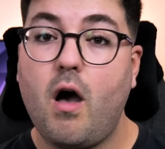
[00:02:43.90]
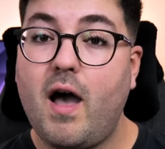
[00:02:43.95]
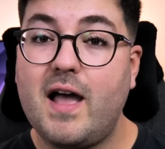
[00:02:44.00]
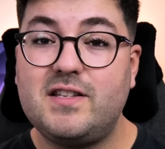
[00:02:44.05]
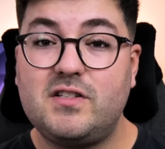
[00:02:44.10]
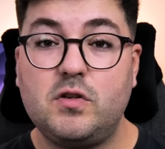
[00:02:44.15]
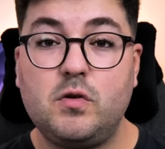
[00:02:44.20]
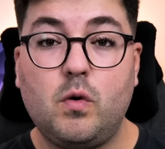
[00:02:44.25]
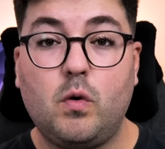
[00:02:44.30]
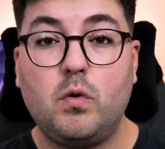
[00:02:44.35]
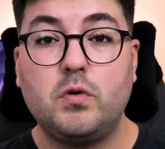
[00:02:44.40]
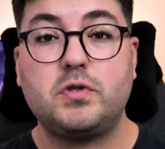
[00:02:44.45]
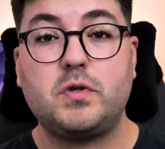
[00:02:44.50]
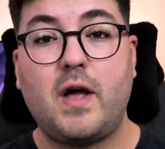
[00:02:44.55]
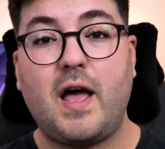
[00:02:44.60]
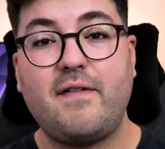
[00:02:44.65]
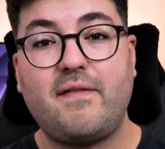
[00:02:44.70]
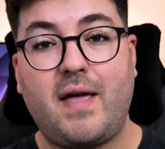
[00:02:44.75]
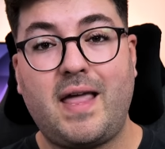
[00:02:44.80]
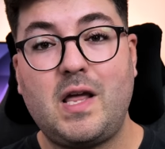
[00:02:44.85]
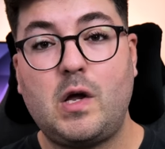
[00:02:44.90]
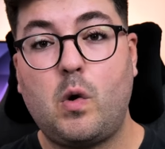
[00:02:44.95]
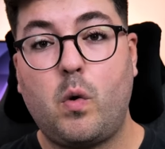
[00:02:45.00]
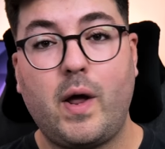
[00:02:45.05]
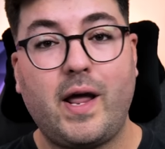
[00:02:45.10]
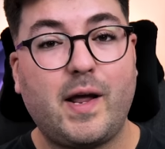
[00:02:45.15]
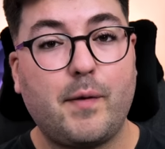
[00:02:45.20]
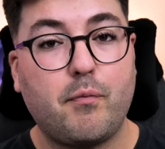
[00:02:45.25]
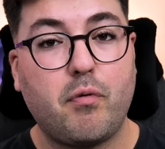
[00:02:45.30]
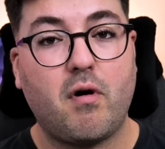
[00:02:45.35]
I do also have a
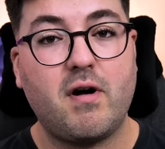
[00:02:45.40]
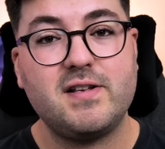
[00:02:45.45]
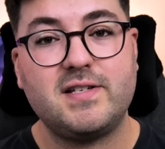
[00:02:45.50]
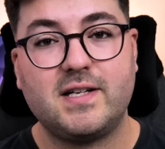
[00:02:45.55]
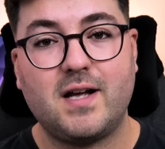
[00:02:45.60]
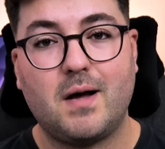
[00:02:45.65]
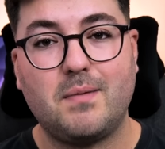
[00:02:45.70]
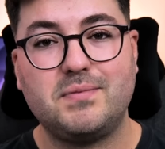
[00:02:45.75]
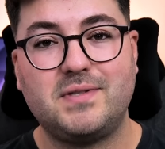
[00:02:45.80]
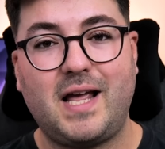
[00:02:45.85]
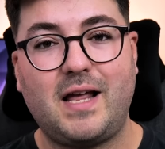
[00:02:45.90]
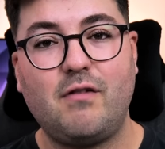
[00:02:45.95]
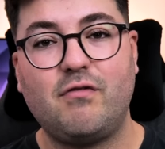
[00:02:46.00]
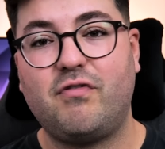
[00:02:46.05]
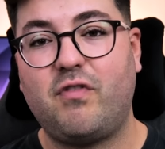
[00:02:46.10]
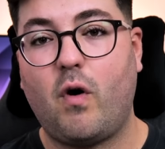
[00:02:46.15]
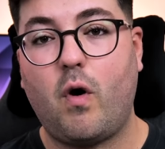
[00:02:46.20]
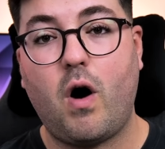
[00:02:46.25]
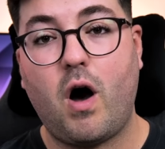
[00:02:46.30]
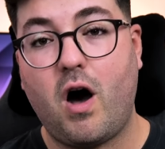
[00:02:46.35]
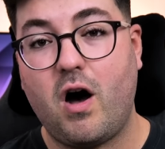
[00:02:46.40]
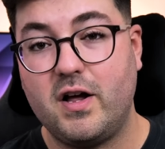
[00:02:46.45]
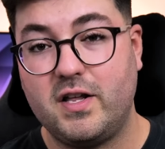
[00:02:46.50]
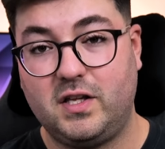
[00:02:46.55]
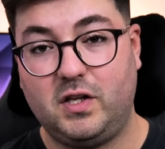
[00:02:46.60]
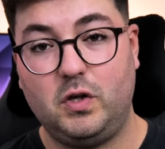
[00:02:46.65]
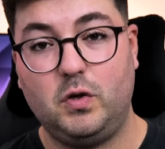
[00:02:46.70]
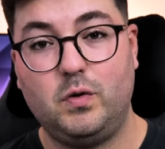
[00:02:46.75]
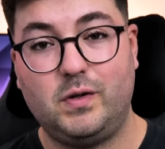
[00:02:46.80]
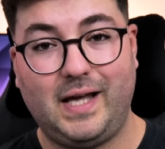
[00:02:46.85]
quick pricing update for our
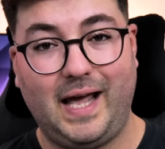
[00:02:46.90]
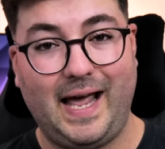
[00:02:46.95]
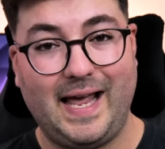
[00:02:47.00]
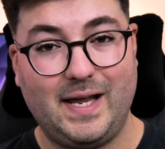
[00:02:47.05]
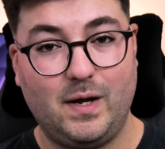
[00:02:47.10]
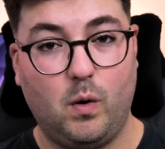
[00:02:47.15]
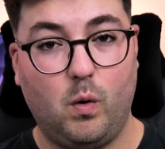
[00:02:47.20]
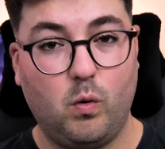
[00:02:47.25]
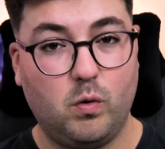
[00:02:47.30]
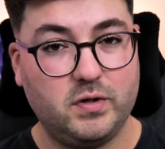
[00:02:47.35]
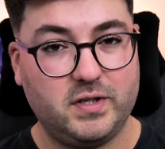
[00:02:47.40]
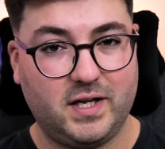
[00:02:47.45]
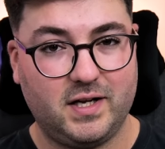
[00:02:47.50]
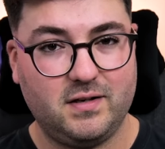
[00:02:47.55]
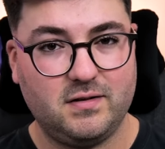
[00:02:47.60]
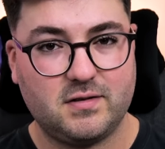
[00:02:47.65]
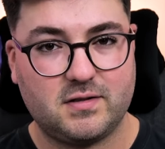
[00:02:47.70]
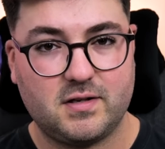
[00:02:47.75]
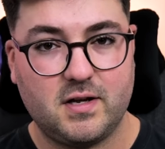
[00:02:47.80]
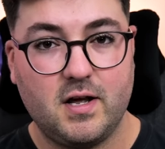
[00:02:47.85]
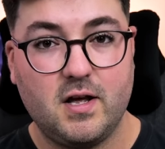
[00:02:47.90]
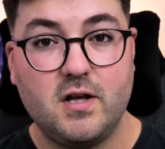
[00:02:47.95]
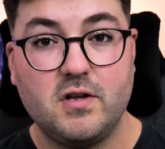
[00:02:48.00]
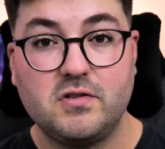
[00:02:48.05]
UK audience.